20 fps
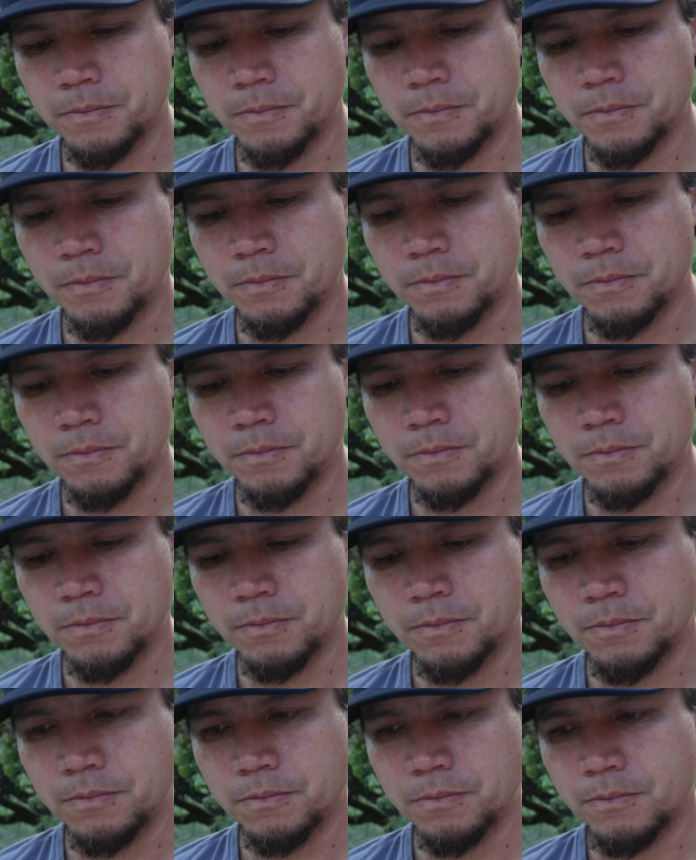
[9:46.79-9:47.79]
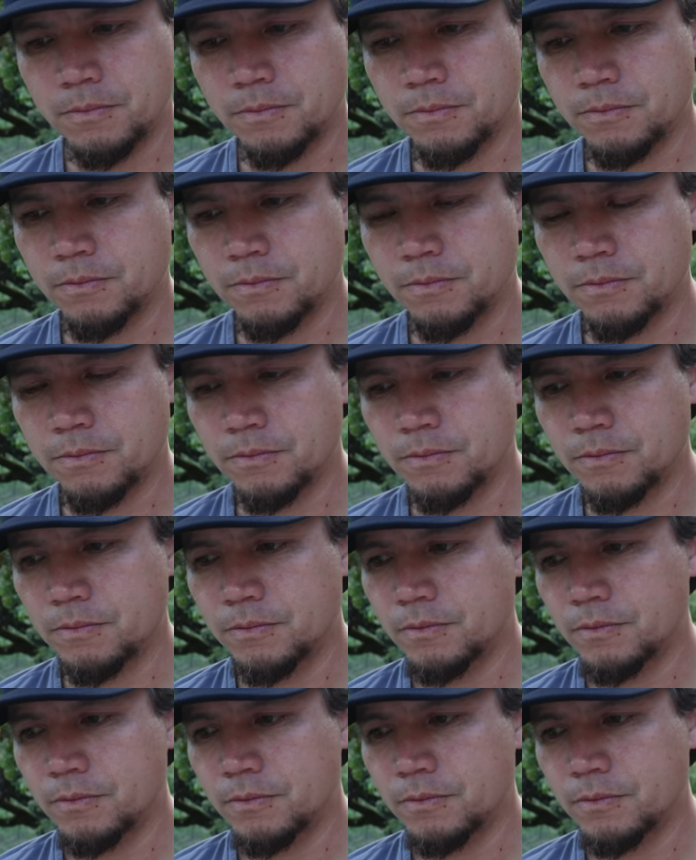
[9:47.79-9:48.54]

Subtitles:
(silence)